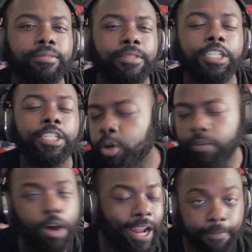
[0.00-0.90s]
Let's just move
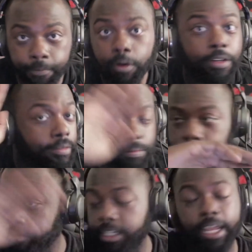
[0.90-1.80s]
on. I fought
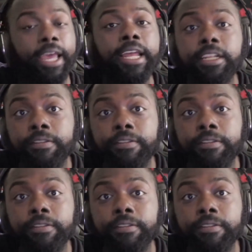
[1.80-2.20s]
to the end